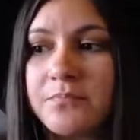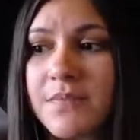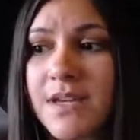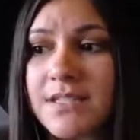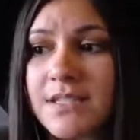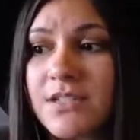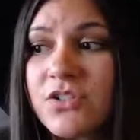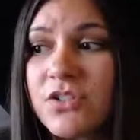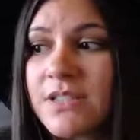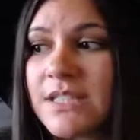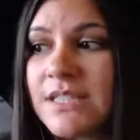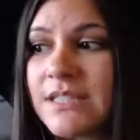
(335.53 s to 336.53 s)

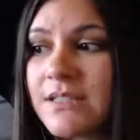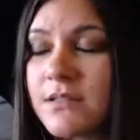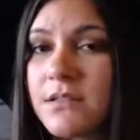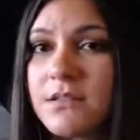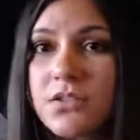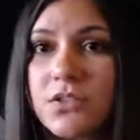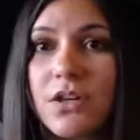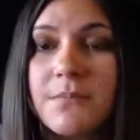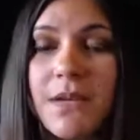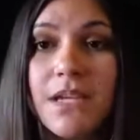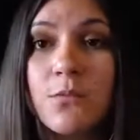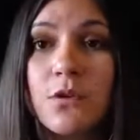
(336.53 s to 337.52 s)
essentially start
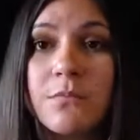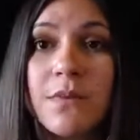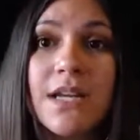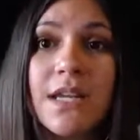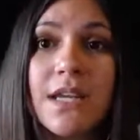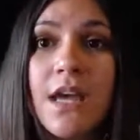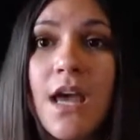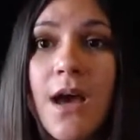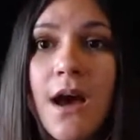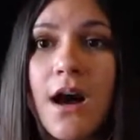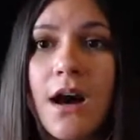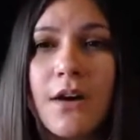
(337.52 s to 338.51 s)
making more money.
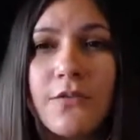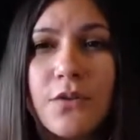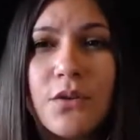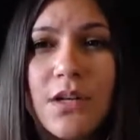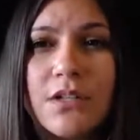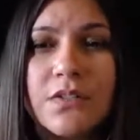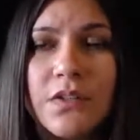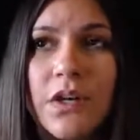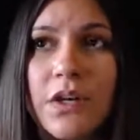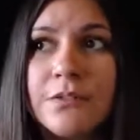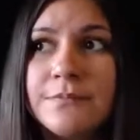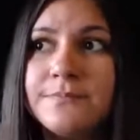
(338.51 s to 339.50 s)
A few years
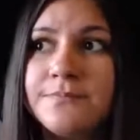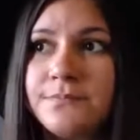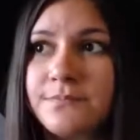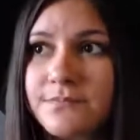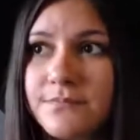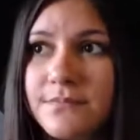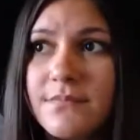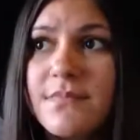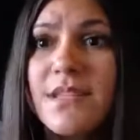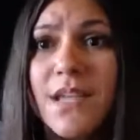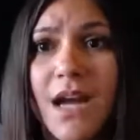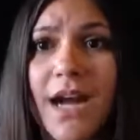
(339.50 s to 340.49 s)
ago,
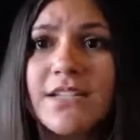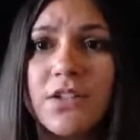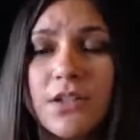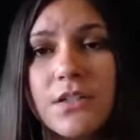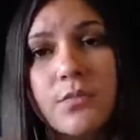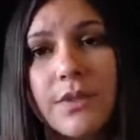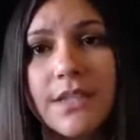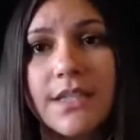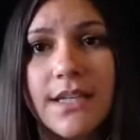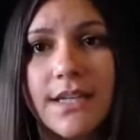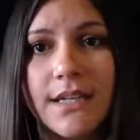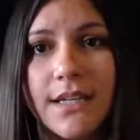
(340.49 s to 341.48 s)
I started really
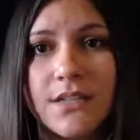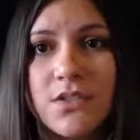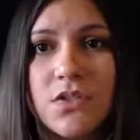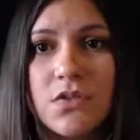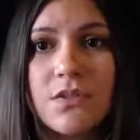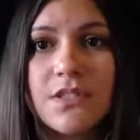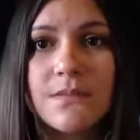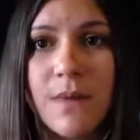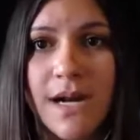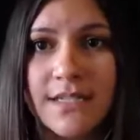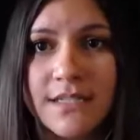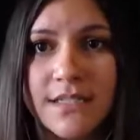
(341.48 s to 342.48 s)
getting into this
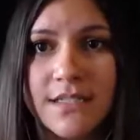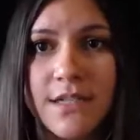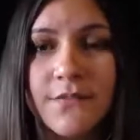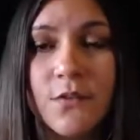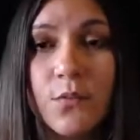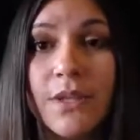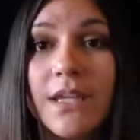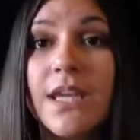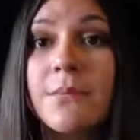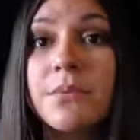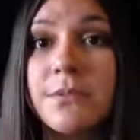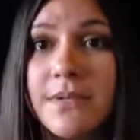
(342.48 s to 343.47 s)
mindset stuff and really
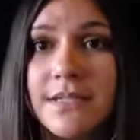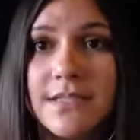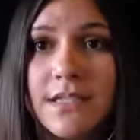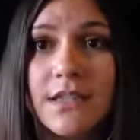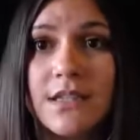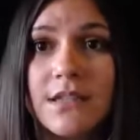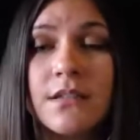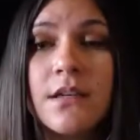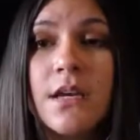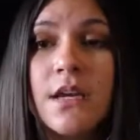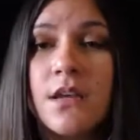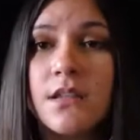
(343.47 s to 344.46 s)
implementing the
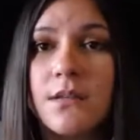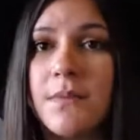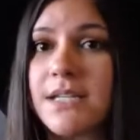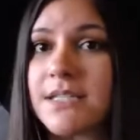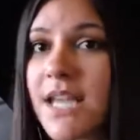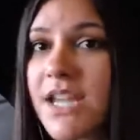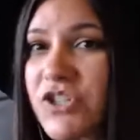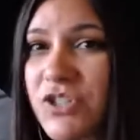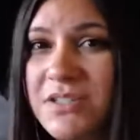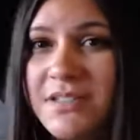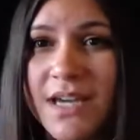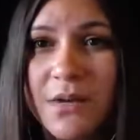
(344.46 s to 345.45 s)

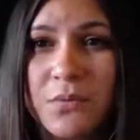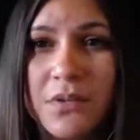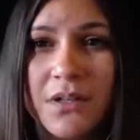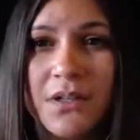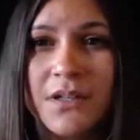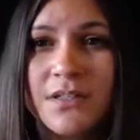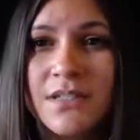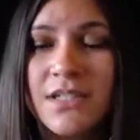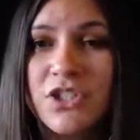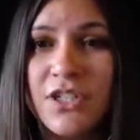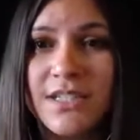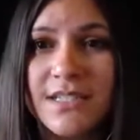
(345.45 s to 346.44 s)
meditations that were
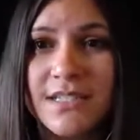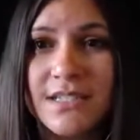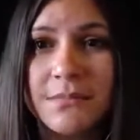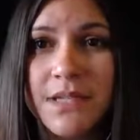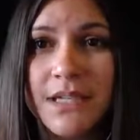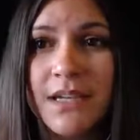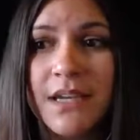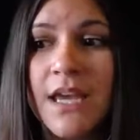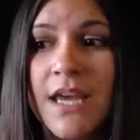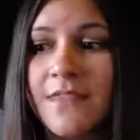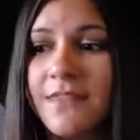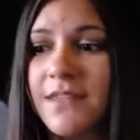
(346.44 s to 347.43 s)
suggested to me,
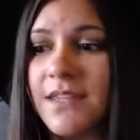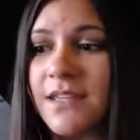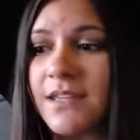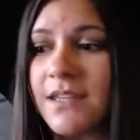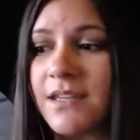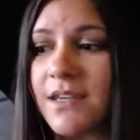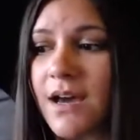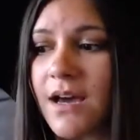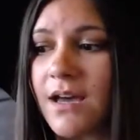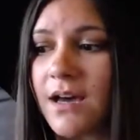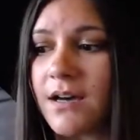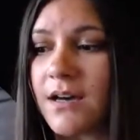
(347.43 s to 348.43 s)
the
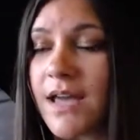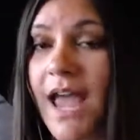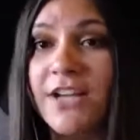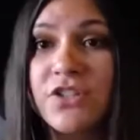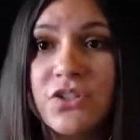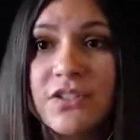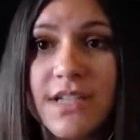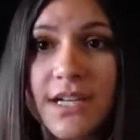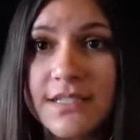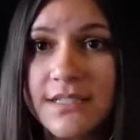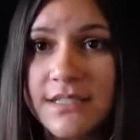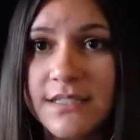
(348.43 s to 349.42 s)

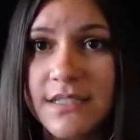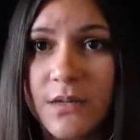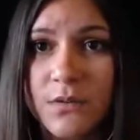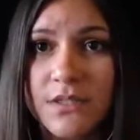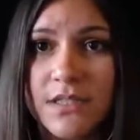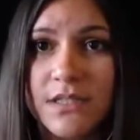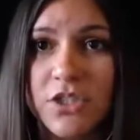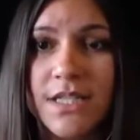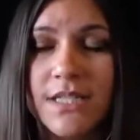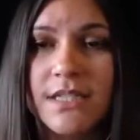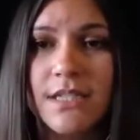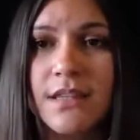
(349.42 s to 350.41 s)
exercises that were
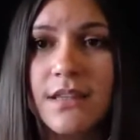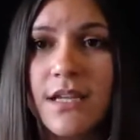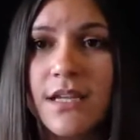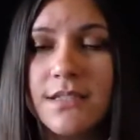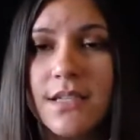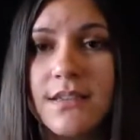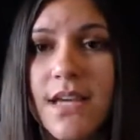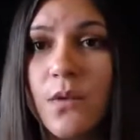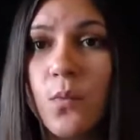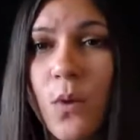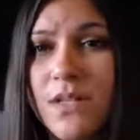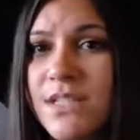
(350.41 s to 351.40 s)
suggested, and things like that.
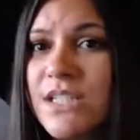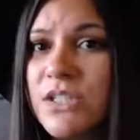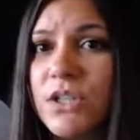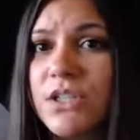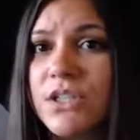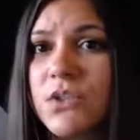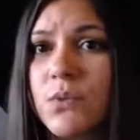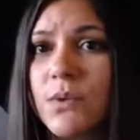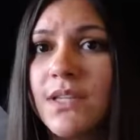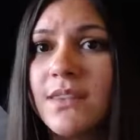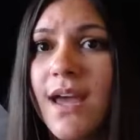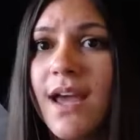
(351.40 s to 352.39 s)
And once I started
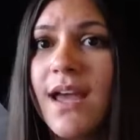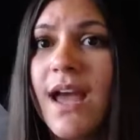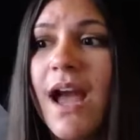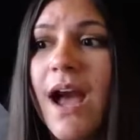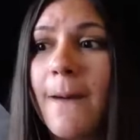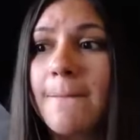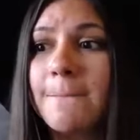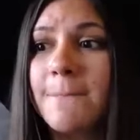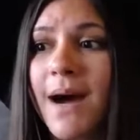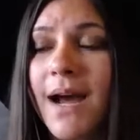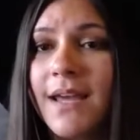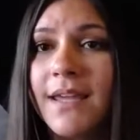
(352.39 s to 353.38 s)
doing that,
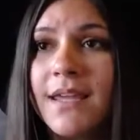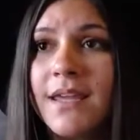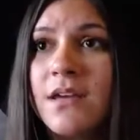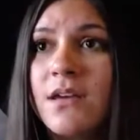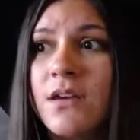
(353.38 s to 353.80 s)
my